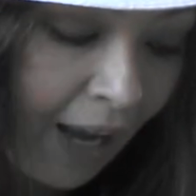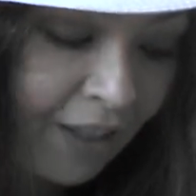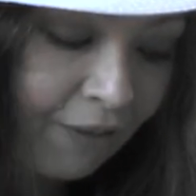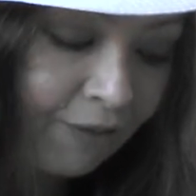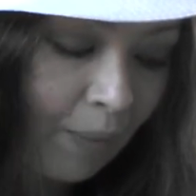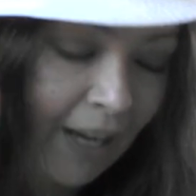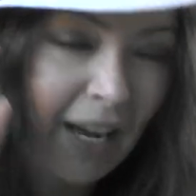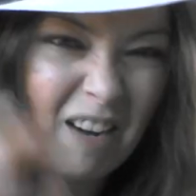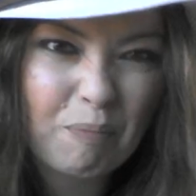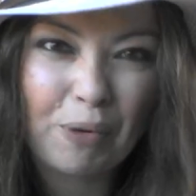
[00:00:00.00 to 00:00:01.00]
And then from there, I
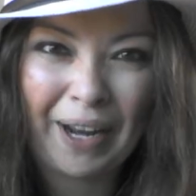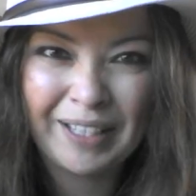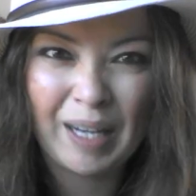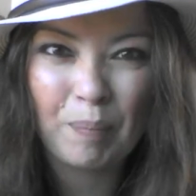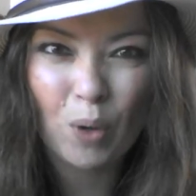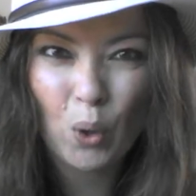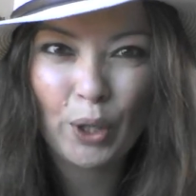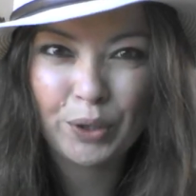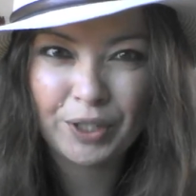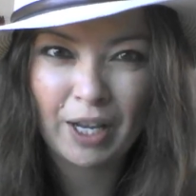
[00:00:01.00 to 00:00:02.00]
kind of brain dump all
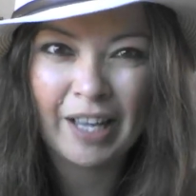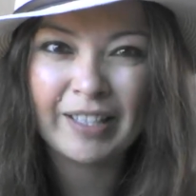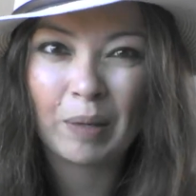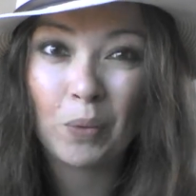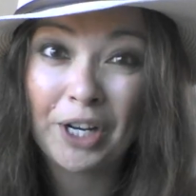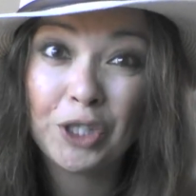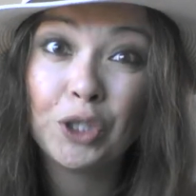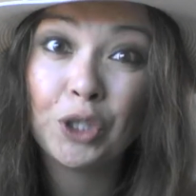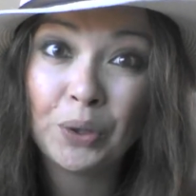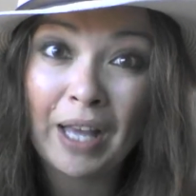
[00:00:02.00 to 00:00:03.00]
those tasks that I'm wanting to
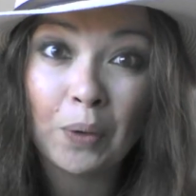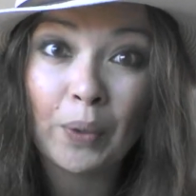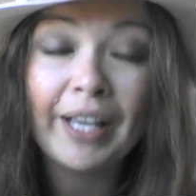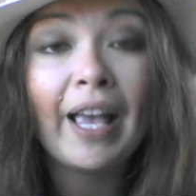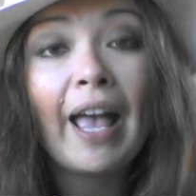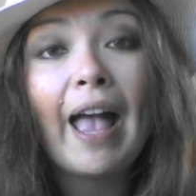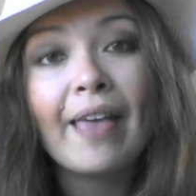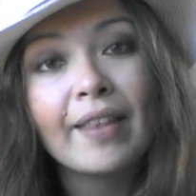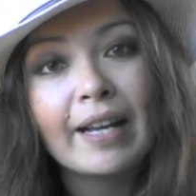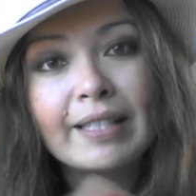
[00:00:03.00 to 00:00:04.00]
do that week,
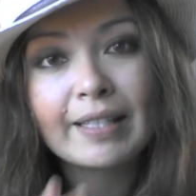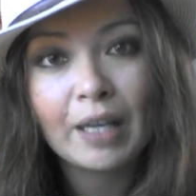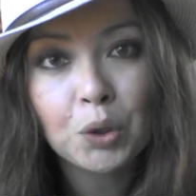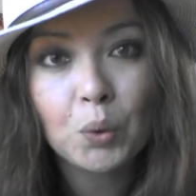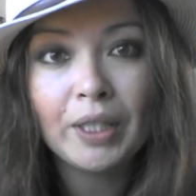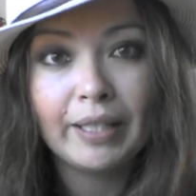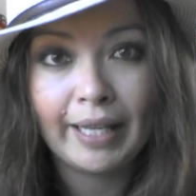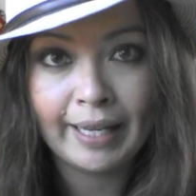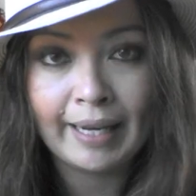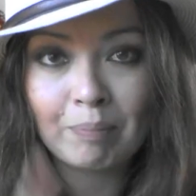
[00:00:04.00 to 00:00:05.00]
and then I schedule it
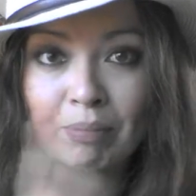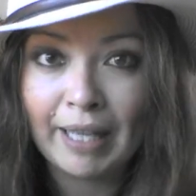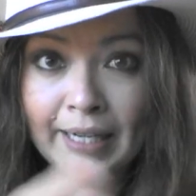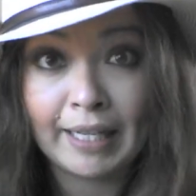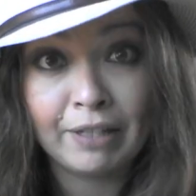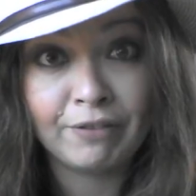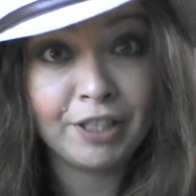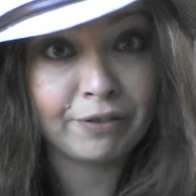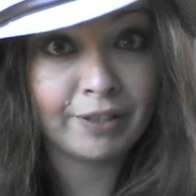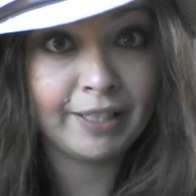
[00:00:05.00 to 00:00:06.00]
in and plan it in for
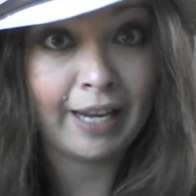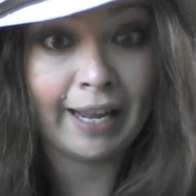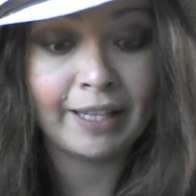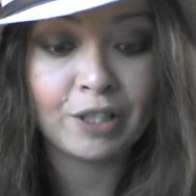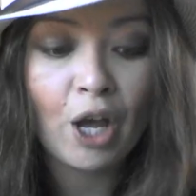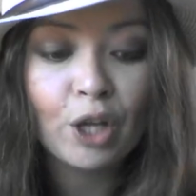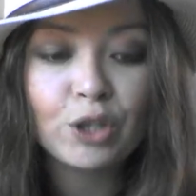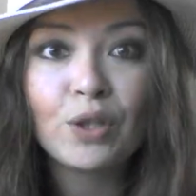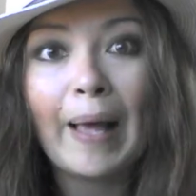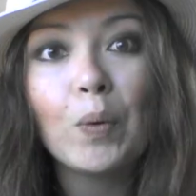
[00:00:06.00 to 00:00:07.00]
different days.
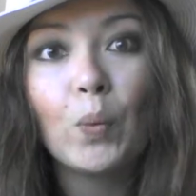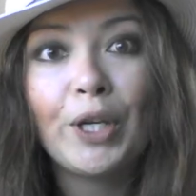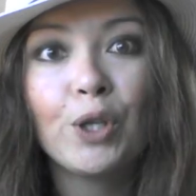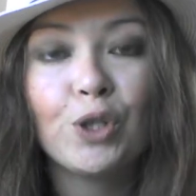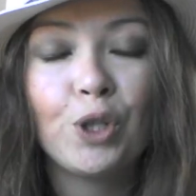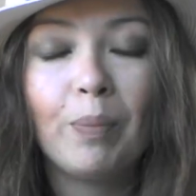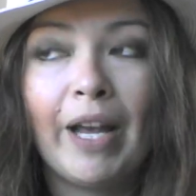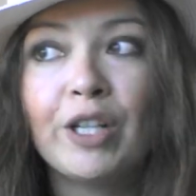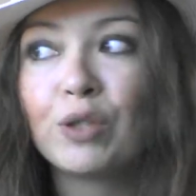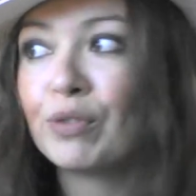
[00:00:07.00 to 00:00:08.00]
So that week on 2
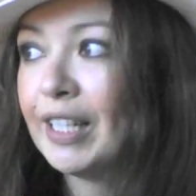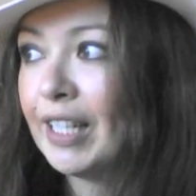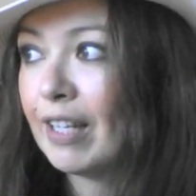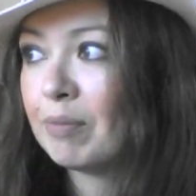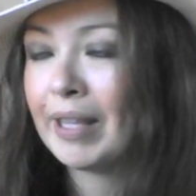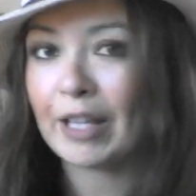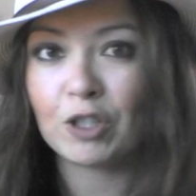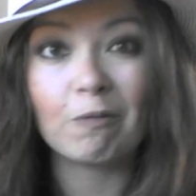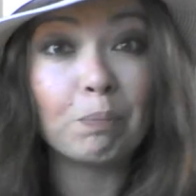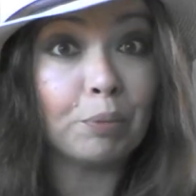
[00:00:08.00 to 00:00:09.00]
pages really gives me that
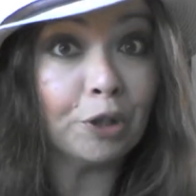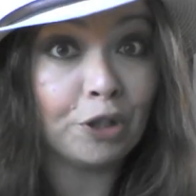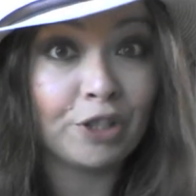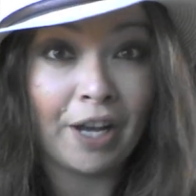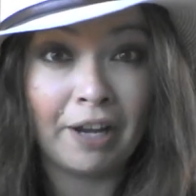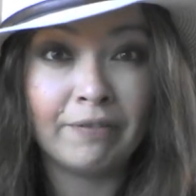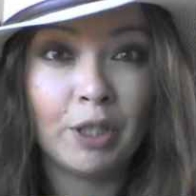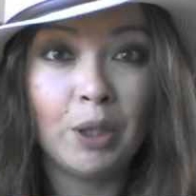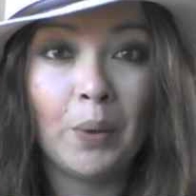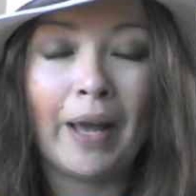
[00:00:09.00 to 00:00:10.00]
sort of bird's eye
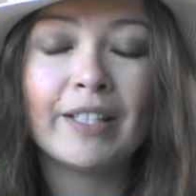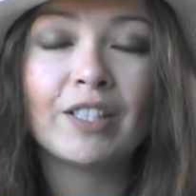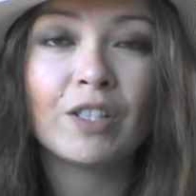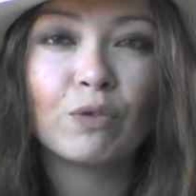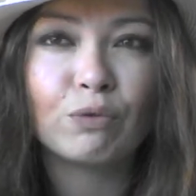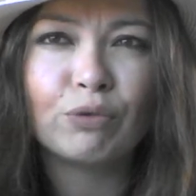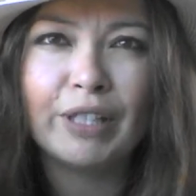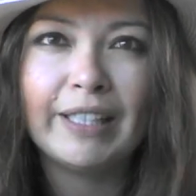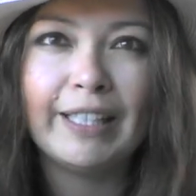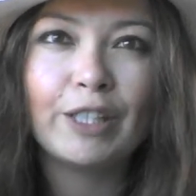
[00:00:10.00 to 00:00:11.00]
view, and it's just
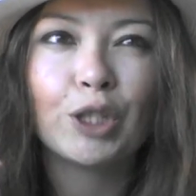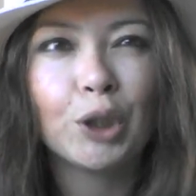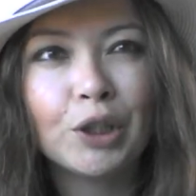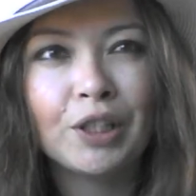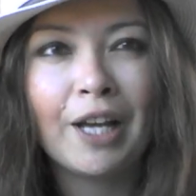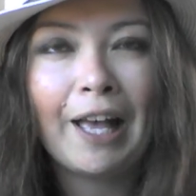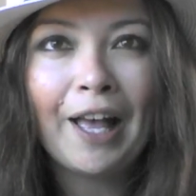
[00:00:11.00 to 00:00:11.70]
really good